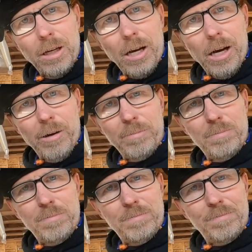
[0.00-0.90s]
uh,
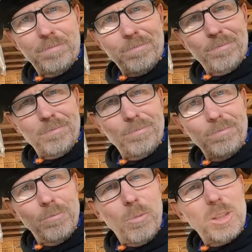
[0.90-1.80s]

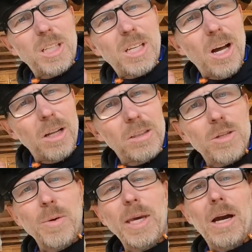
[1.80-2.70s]
what's it called?
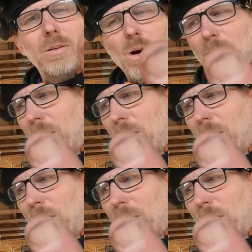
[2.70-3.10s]
Swing out door